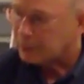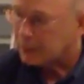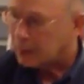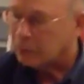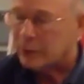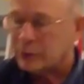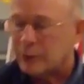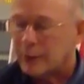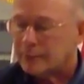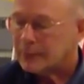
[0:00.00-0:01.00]
which is called
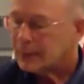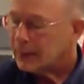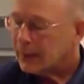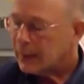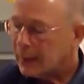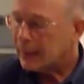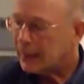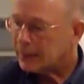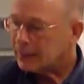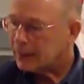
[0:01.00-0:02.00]
Ridgeway.
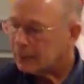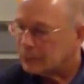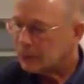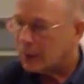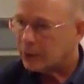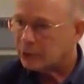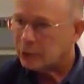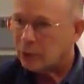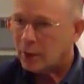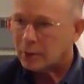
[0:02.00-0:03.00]
And Dawn used
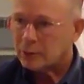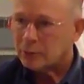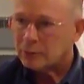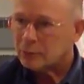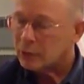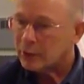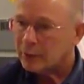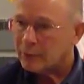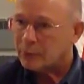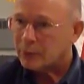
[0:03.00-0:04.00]
to walk to work
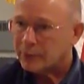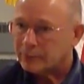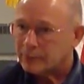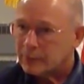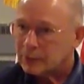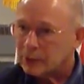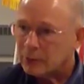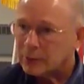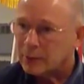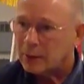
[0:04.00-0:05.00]
every morning. She
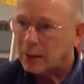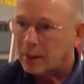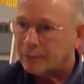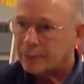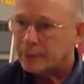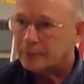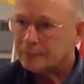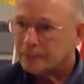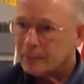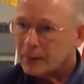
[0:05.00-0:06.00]
worked in a law firm,
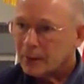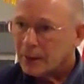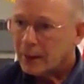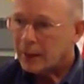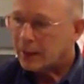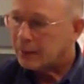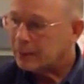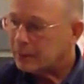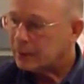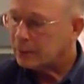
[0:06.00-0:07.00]
and
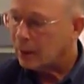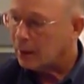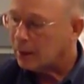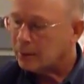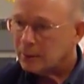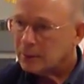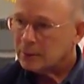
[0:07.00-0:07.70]
the dog